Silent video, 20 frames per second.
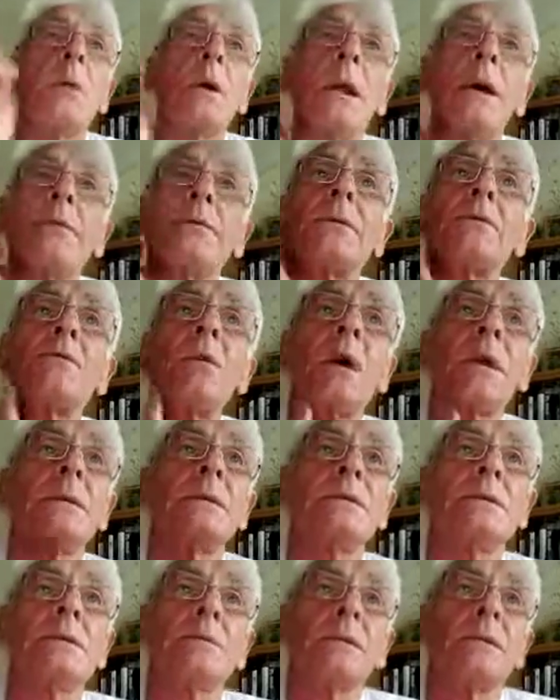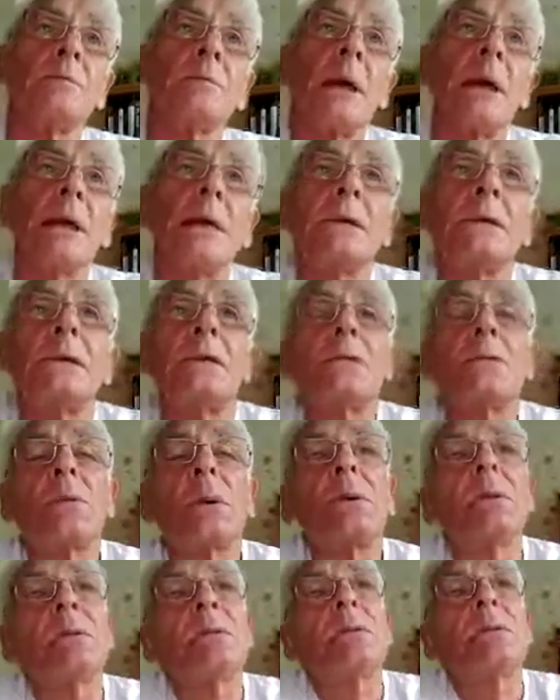We'll have to wait until May
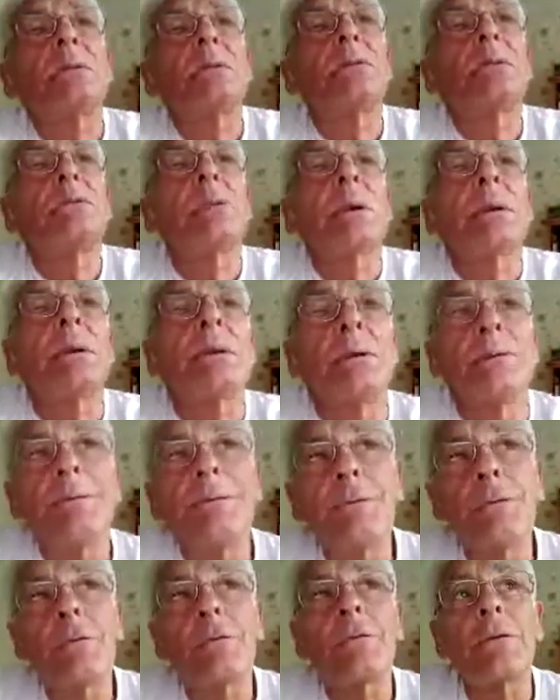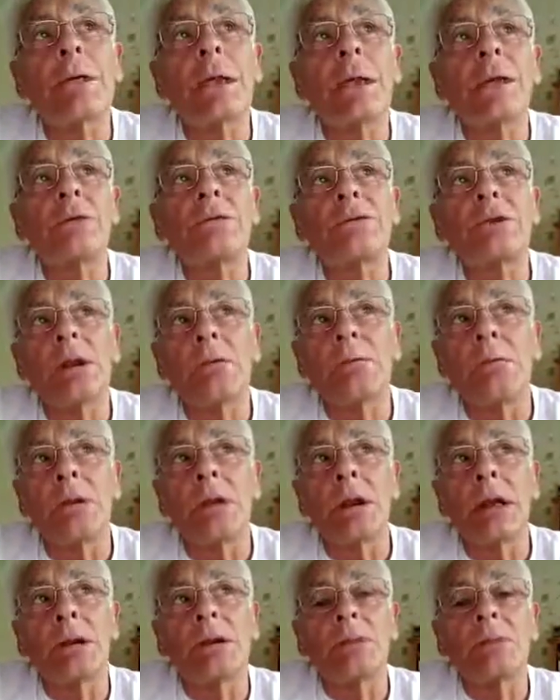2020 Twenty-fourth next general
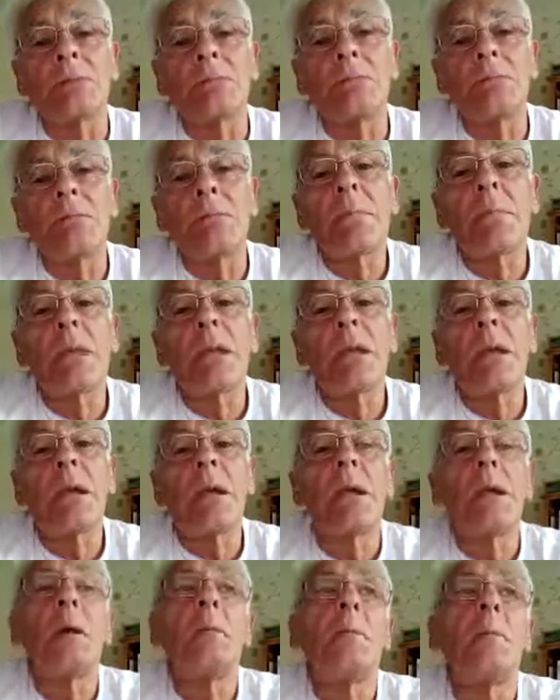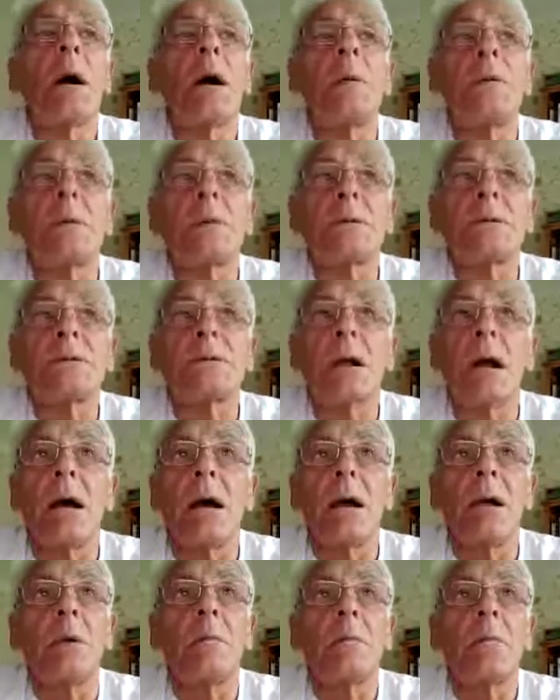election, by which
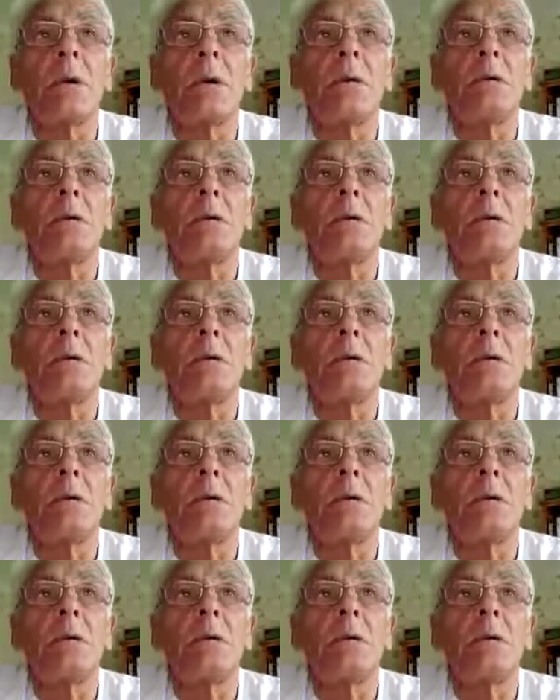time